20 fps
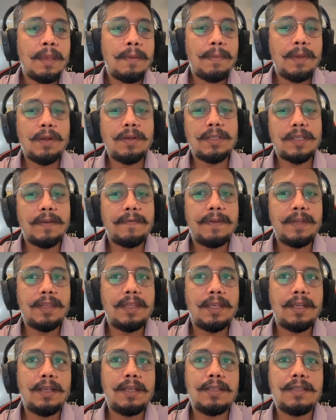because
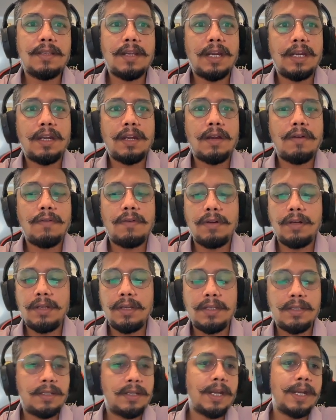everything is right now
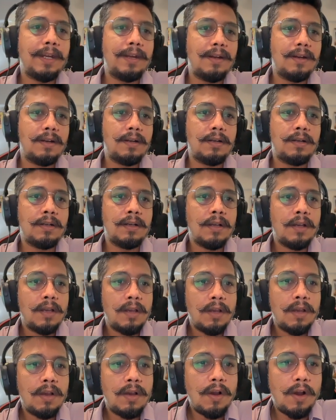on standard
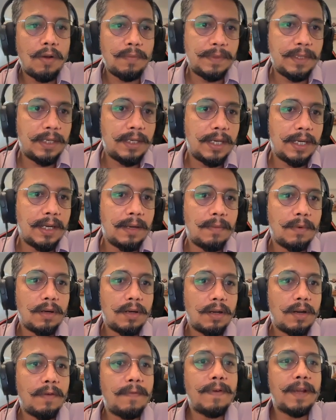object data
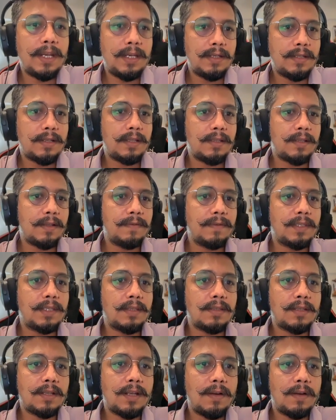model of financial
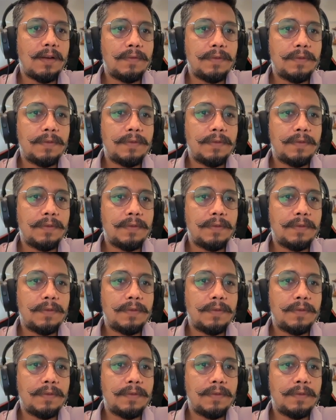services cloud.